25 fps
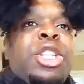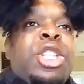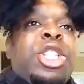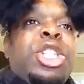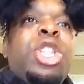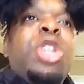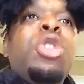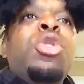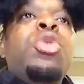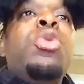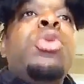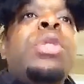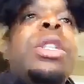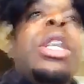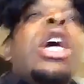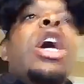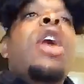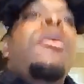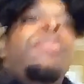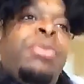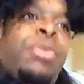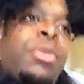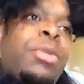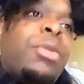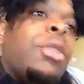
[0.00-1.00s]
the shoes.
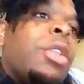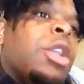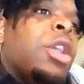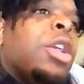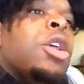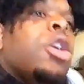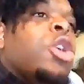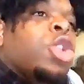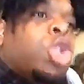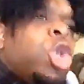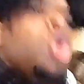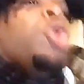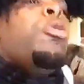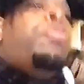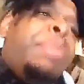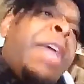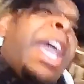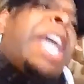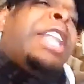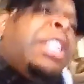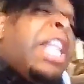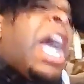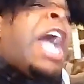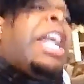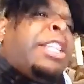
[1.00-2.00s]
You
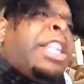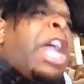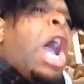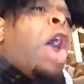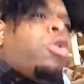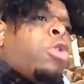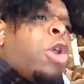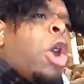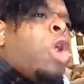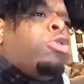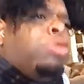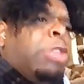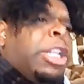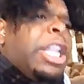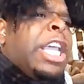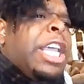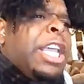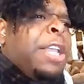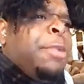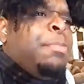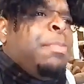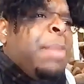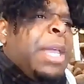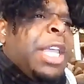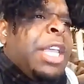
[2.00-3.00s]
better not doggone
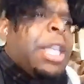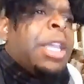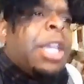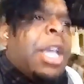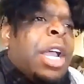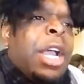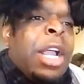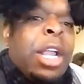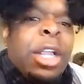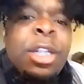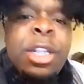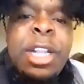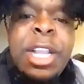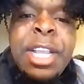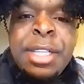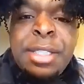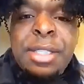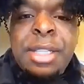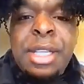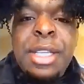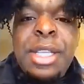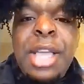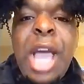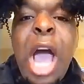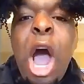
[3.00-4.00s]
leave me.
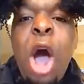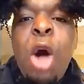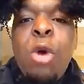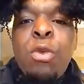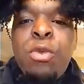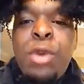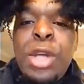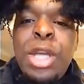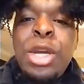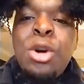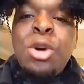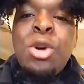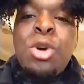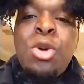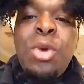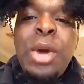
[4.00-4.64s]
Listen, y'all, real